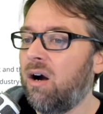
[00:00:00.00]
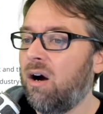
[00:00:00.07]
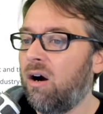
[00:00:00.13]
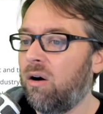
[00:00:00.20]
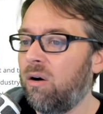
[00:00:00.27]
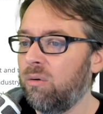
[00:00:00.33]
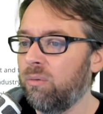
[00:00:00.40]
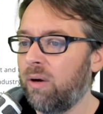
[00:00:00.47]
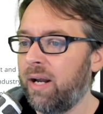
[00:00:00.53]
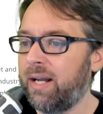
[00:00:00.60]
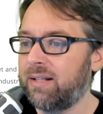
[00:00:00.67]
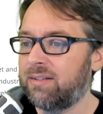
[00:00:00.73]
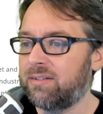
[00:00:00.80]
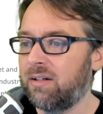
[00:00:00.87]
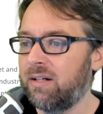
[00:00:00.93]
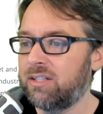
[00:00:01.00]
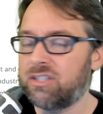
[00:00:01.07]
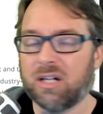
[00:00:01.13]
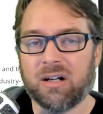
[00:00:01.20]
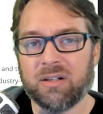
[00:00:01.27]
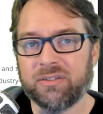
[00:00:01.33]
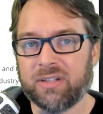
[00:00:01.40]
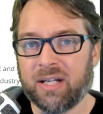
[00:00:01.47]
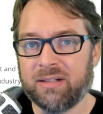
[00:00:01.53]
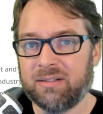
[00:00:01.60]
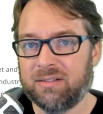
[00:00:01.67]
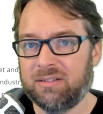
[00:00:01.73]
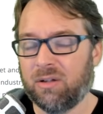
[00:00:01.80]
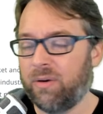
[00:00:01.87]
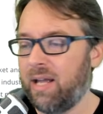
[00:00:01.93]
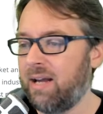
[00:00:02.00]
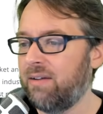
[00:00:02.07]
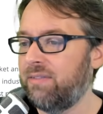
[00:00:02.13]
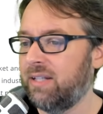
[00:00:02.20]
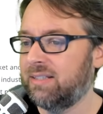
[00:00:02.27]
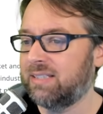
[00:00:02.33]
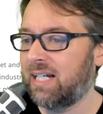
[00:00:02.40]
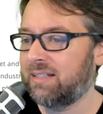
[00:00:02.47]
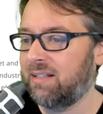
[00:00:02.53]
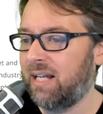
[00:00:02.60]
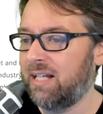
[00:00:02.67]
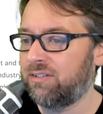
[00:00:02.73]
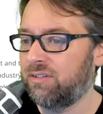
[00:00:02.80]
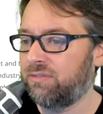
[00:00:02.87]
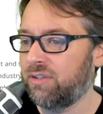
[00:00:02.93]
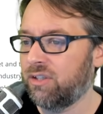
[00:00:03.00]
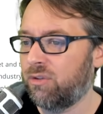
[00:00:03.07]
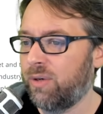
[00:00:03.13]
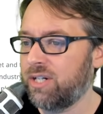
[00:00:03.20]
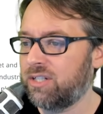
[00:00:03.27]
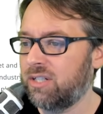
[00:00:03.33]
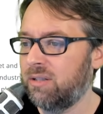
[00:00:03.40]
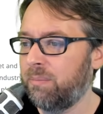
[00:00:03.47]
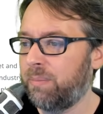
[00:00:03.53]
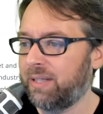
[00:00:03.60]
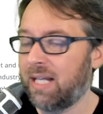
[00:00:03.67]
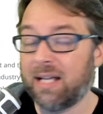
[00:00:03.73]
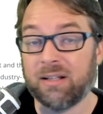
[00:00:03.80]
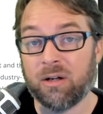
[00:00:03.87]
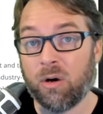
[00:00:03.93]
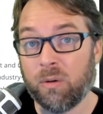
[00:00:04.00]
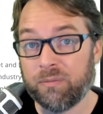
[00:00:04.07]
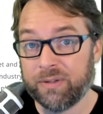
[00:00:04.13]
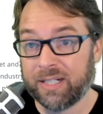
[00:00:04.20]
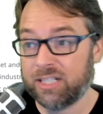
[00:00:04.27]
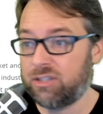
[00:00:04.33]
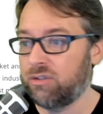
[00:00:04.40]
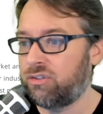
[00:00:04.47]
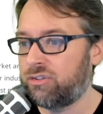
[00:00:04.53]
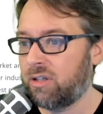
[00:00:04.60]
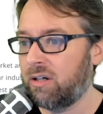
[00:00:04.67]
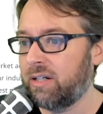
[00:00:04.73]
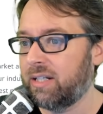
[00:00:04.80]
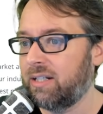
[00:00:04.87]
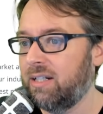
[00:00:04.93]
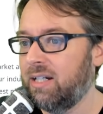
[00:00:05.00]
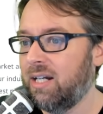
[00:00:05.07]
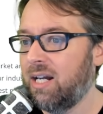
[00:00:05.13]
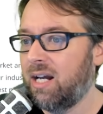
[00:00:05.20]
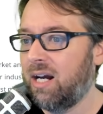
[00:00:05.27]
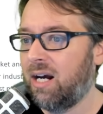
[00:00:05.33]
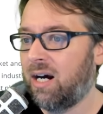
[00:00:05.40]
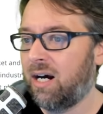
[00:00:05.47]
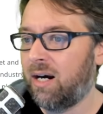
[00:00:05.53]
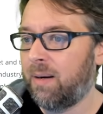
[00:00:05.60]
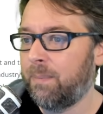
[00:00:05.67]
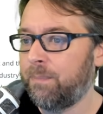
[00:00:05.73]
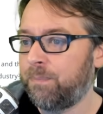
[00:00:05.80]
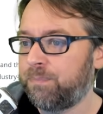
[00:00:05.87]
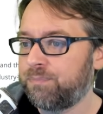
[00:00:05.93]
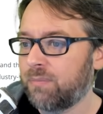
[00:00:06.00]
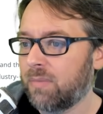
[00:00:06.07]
Oh, right. Sorry, Charles. I don't have the exact answer for your question, but that hopefully gets you started. Santosh,